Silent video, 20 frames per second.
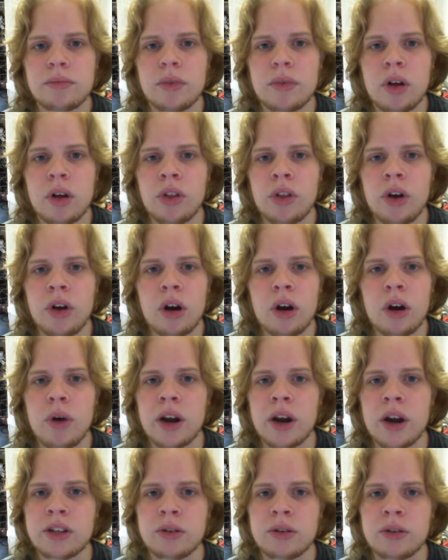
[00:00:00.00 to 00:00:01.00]
All the hardware
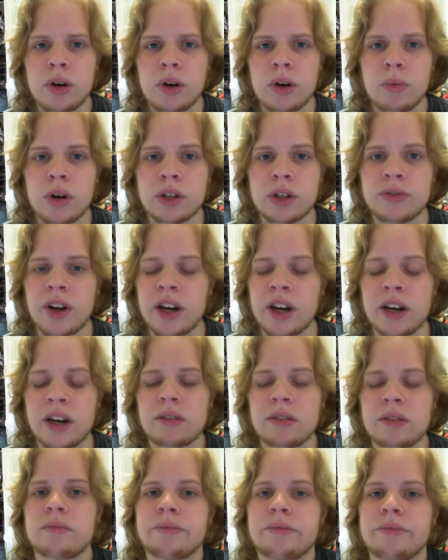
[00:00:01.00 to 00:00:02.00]
I need to works fine.
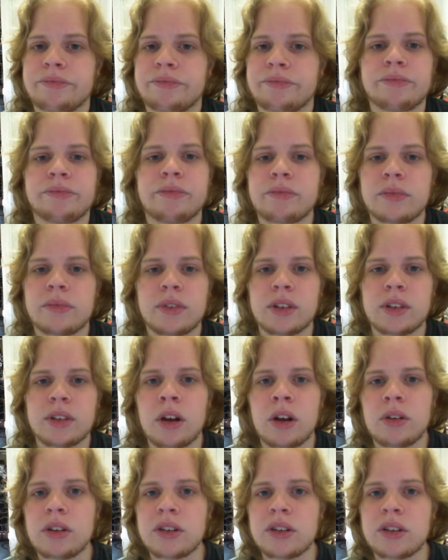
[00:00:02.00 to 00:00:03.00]
You
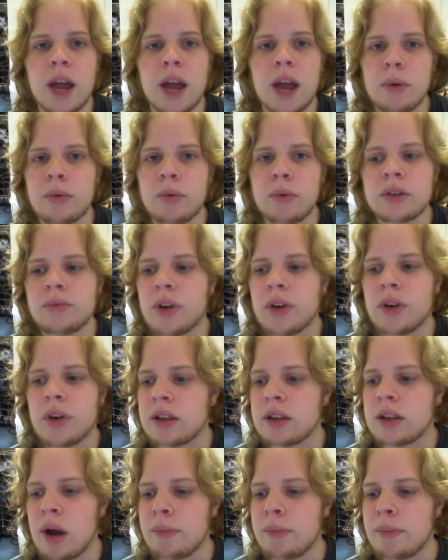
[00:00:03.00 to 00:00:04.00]
know, this camera works
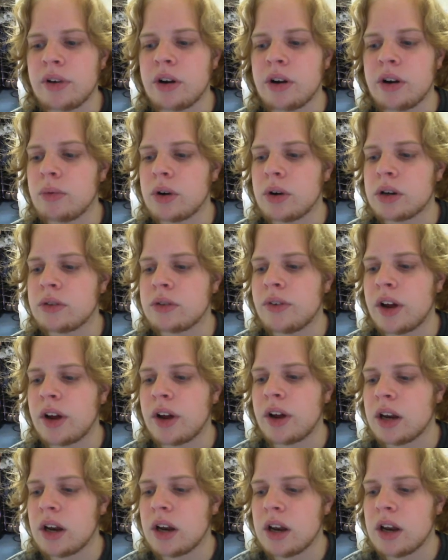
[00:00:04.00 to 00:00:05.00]
fine, my printer works fine,